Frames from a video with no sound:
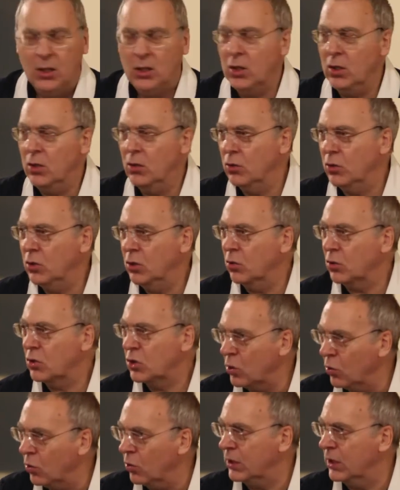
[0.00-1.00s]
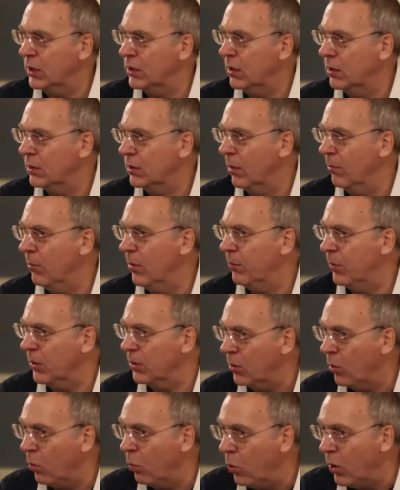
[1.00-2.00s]
You're talking the Dhamma,
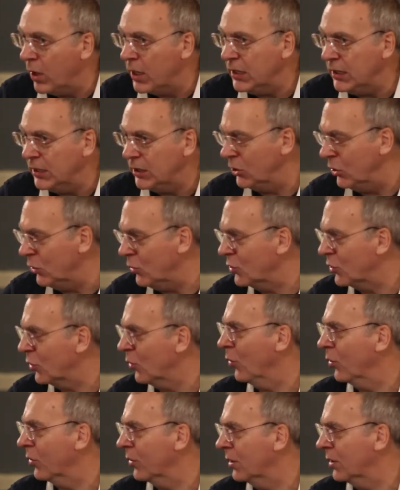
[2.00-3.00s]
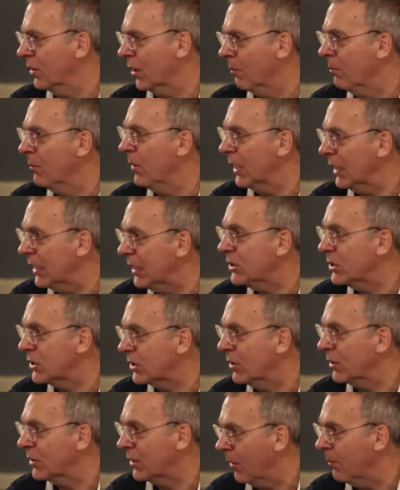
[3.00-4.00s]
but the way you talk the Dhamma
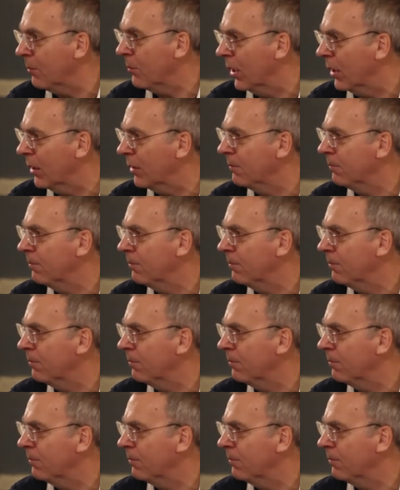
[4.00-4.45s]
is the Dhamma.